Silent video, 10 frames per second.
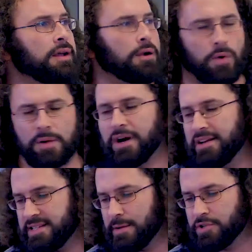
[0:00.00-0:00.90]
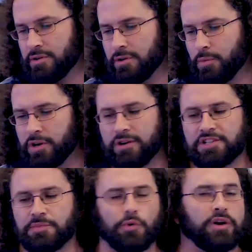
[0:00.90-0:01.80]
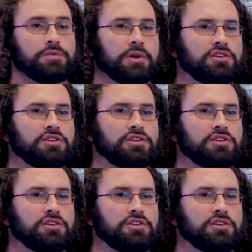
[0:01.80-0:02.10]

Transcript: like 1 minus epsilon, we're going to exploit.